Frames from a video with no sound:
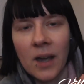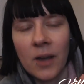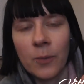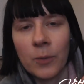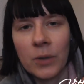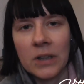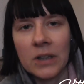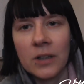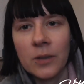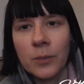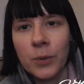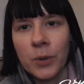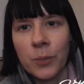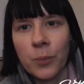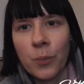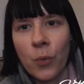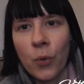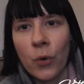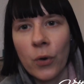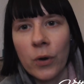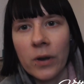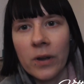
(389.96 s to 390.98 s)
I'm a little bit
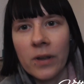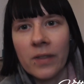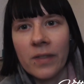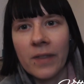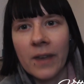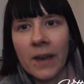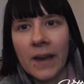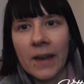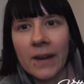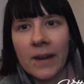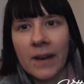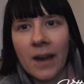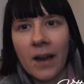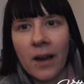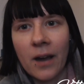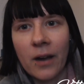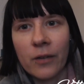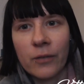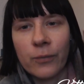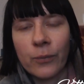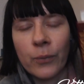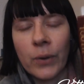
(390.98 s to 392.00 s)
more than
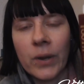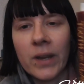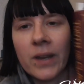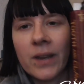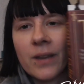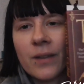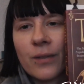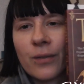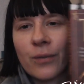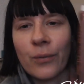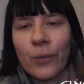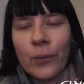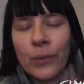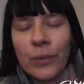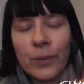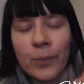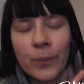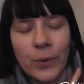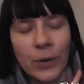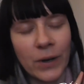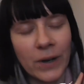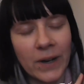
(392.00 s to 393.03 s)
halfway through
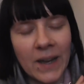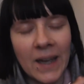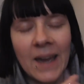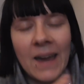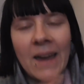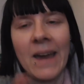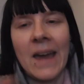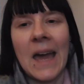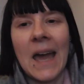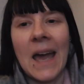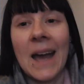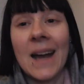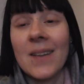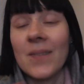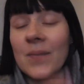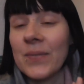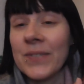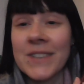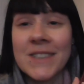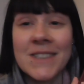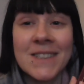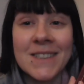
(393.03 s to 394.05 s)
the book.
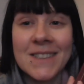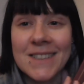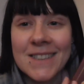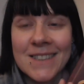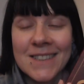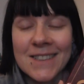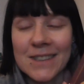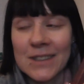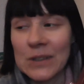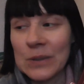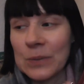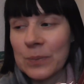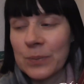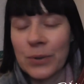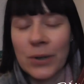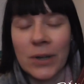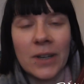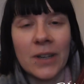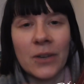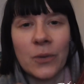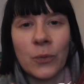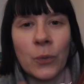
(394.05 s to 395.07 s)
And this is still
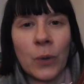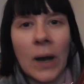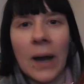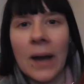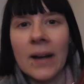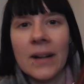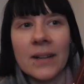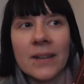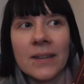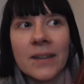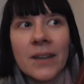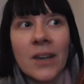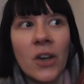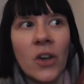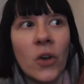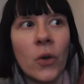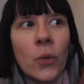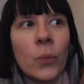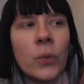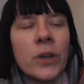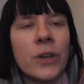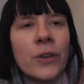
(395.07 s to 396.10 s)
pretty wild.
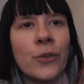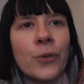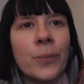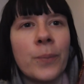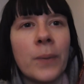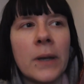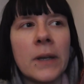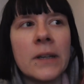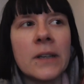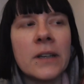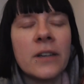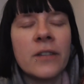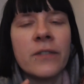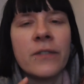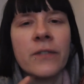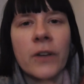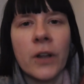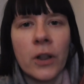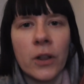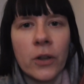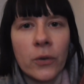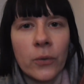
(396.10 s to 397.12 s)
We are mainly
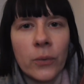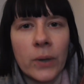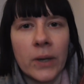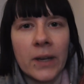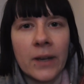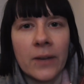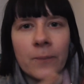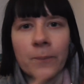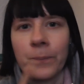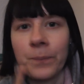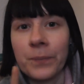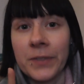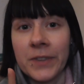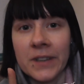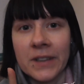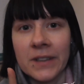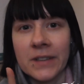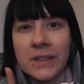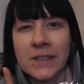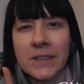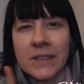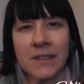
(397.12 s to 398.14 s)
following
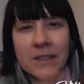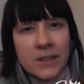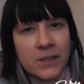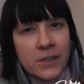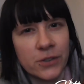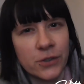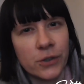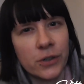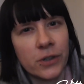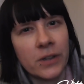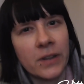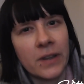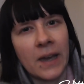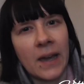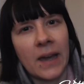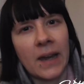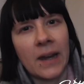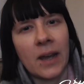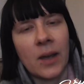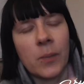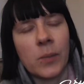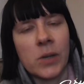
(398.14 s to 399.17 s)
the sister
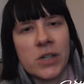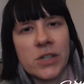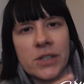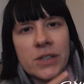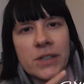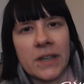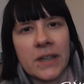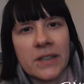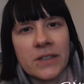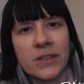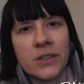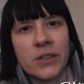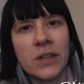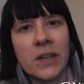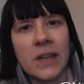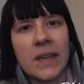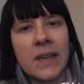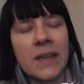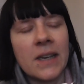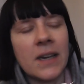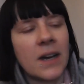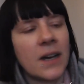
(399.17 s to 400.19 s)
that I mentioned
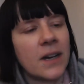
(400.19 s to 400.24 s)
yesterday.